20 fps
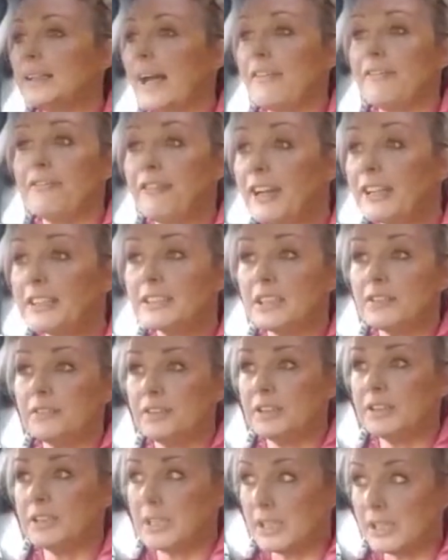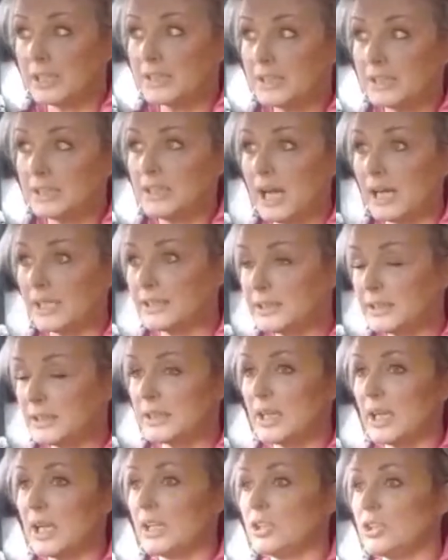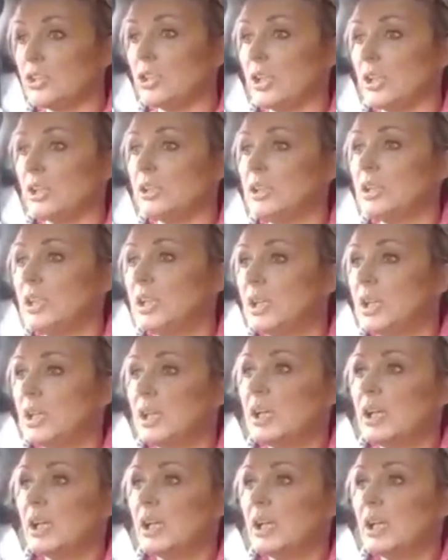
effective it is in anti-aging.